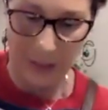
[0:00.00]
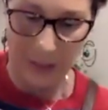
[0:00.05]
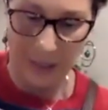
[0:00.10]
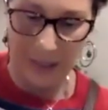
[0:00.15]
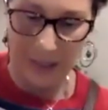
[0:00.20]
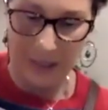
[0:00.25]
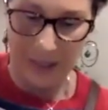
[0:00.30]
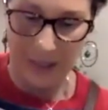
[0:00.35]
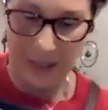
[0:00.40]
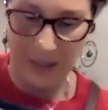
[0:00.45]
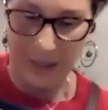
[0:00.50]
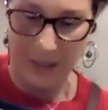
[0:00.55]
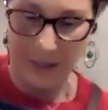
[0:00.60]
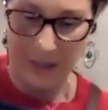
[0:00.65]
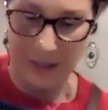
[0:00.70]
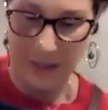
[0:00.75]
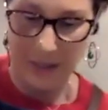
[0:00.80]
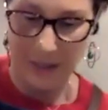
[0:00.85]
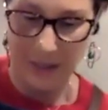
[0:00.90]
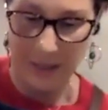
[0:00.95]
to Cookie
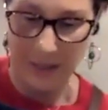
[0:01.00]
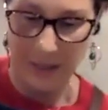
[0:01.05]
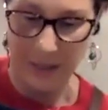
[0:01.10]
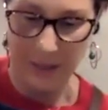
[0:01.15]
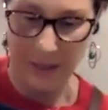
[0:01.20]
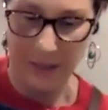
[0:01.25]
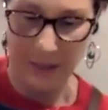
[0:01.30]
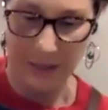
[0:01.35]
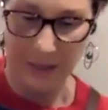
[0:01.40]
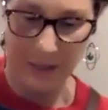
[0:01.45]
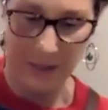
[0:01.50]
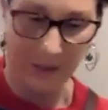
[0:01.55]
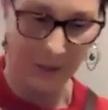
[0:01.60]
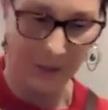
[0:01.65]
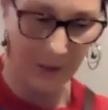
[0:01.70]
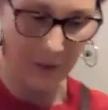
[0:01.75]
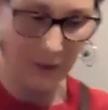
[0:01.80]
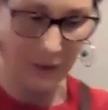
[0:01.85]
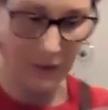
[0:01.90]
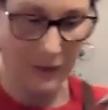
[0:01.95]
Do when a
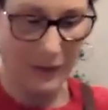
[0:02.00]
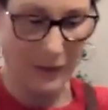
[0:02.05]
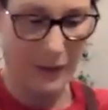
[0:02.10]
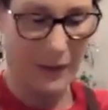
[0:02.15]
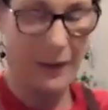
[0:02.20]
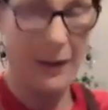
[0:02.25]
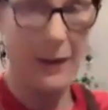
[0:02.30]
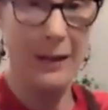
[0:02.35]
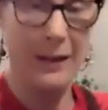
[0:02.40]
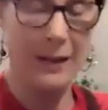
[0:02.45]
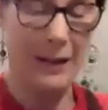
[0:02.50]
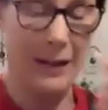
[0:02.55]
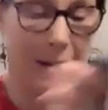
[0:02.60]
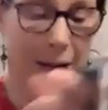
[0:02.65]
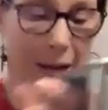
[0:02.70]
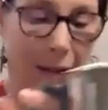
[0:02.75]
guest purchases